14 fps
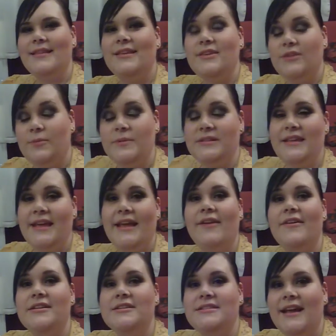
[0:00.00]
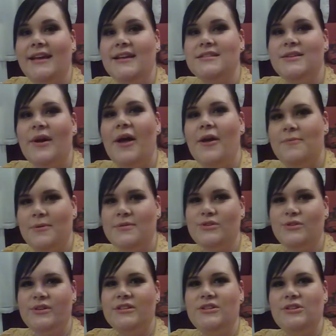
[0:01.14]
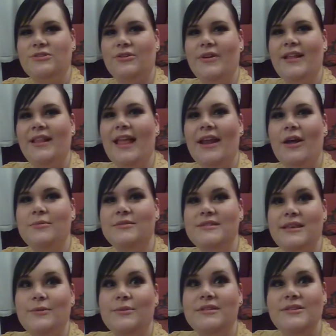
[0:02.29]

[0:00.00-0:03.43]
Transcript: You'll be seeing her in a second, so I hope you enjoy the tutorial and I will see you all